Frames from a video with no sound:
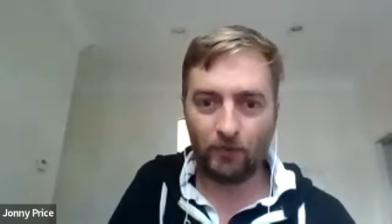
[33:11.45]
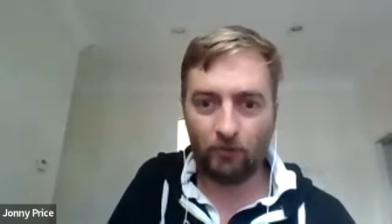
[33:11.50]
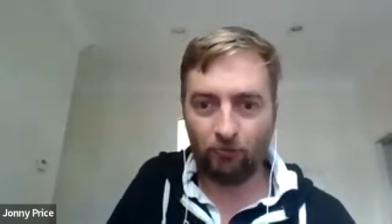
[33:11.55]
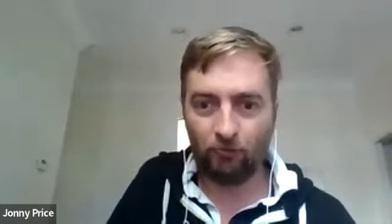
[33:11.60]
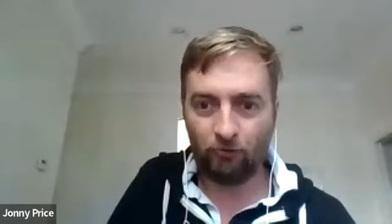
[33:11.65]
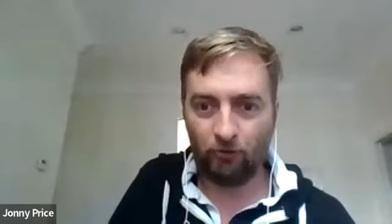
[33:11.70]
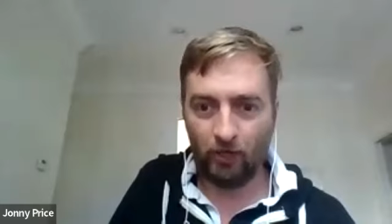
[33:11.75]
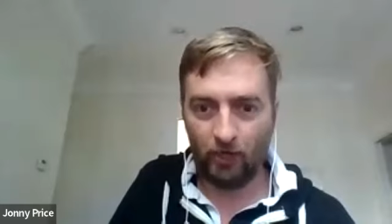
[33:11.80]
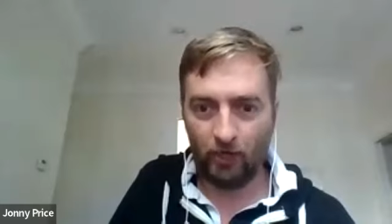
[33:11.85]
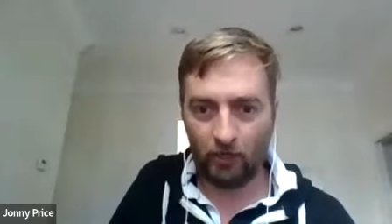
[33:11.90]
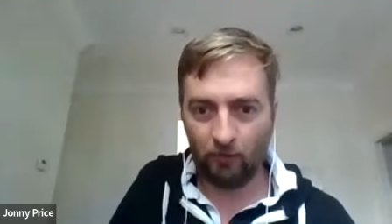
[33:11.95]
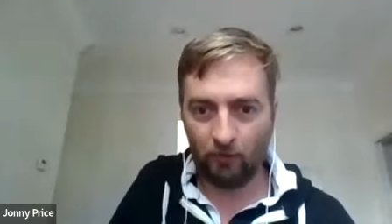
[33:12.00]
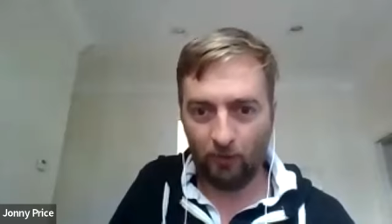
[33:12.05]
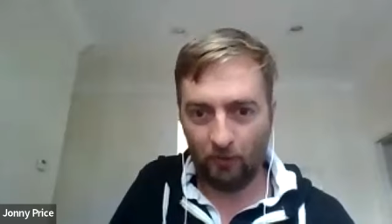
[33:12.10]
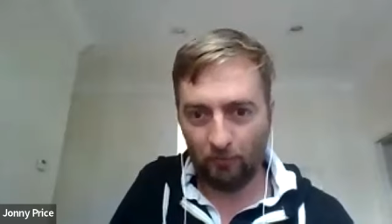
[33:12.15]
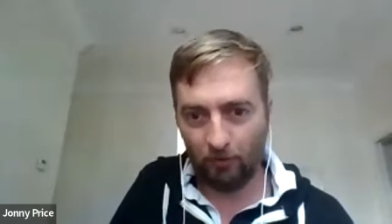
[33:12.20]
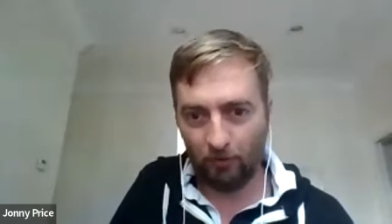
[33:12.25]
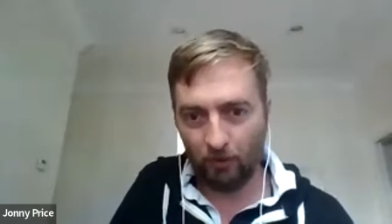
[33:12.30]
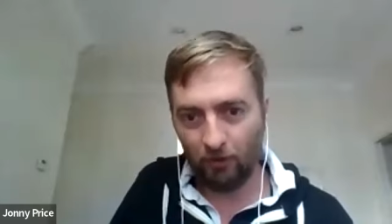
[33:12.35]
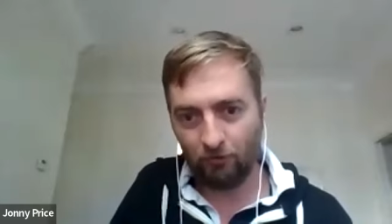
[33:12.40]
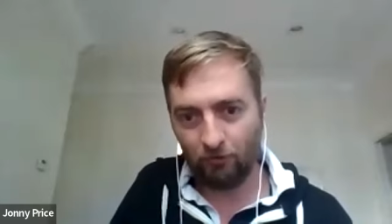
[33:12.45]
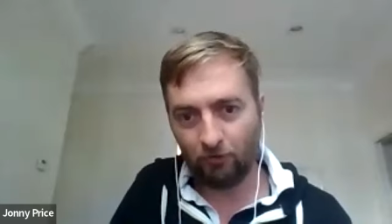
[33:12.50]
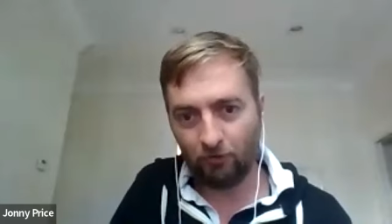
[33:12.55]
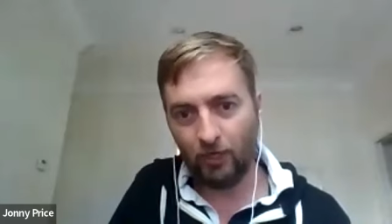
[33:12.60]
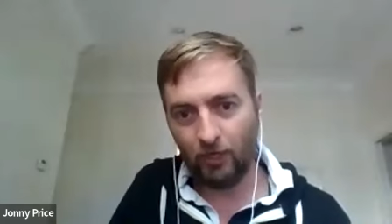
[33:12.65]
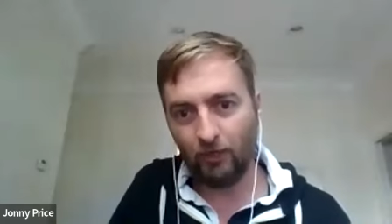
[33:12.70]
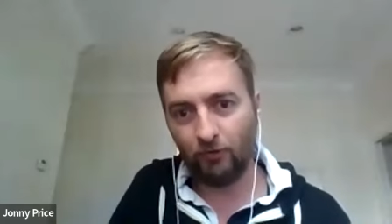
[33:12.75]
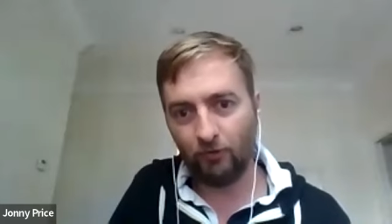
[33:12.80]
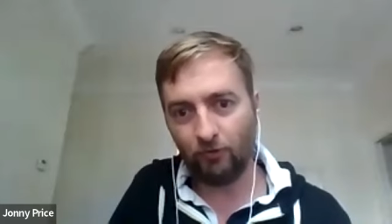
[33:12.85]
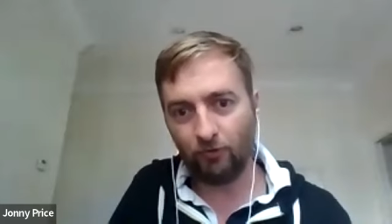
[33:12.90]
straight equity price
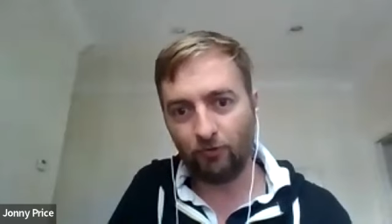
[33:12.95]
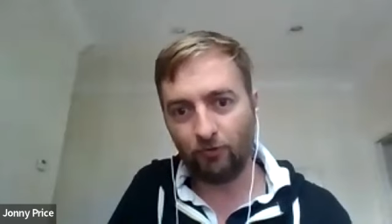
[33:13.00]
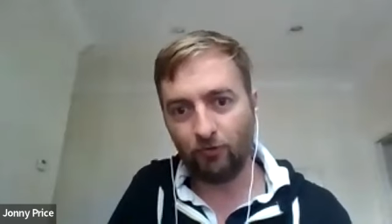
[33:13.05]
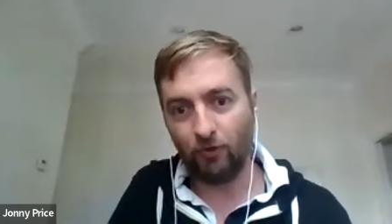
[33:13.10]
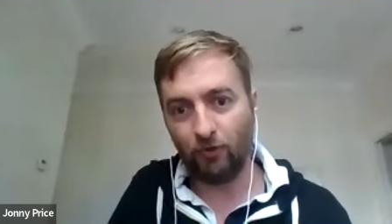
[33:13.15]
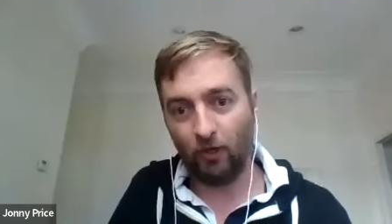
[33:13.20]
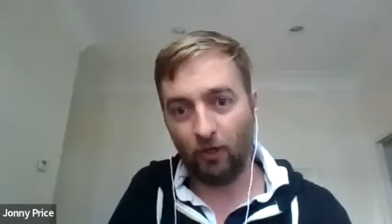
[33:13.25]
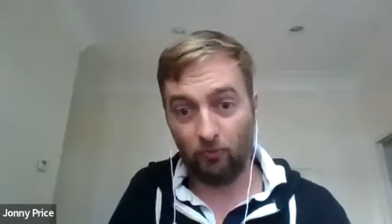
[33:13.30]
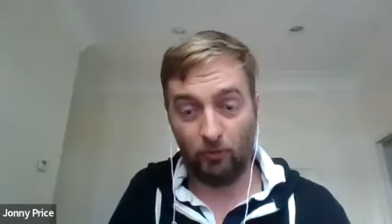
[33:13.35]
rounds uh,